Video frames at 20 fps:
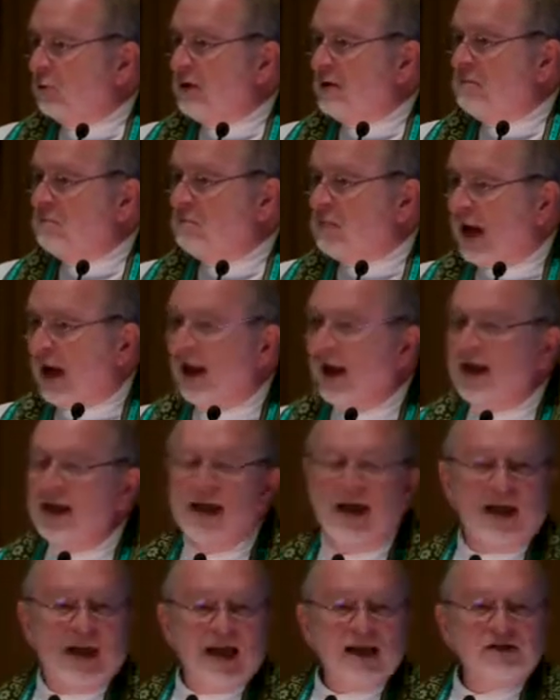
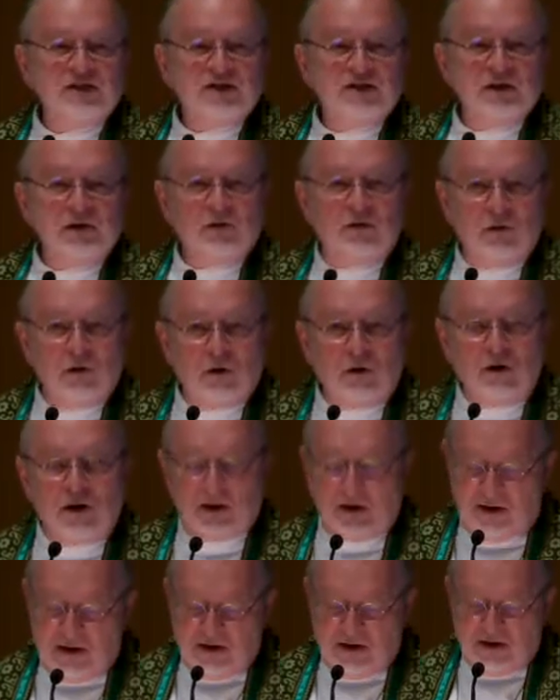rebelling against the
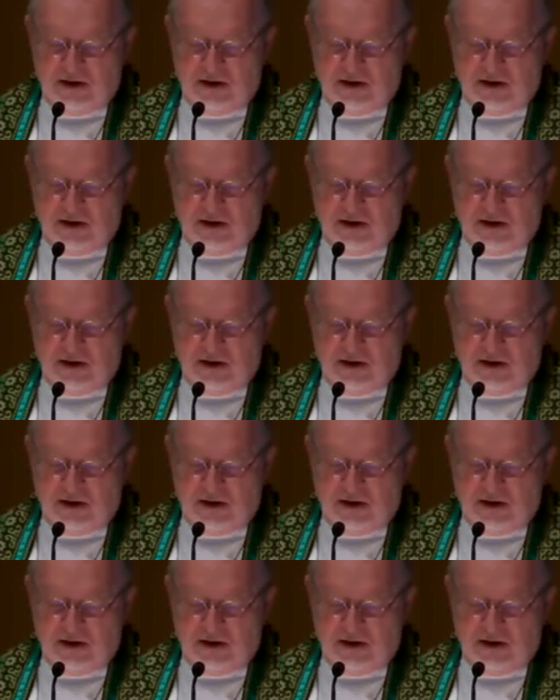Lord